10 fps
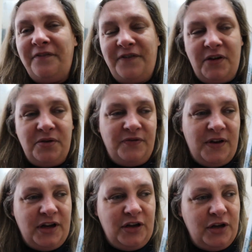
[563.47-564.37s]
Very,
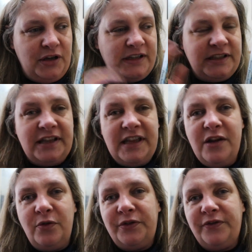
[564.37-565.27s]
very good. There's a
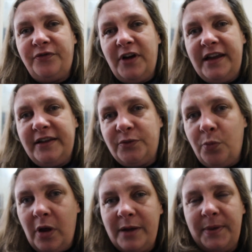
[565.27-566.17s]
thing called the Fray that's
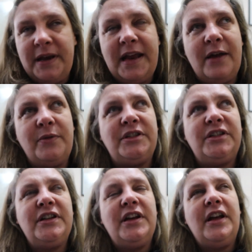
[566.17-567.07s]
wiping out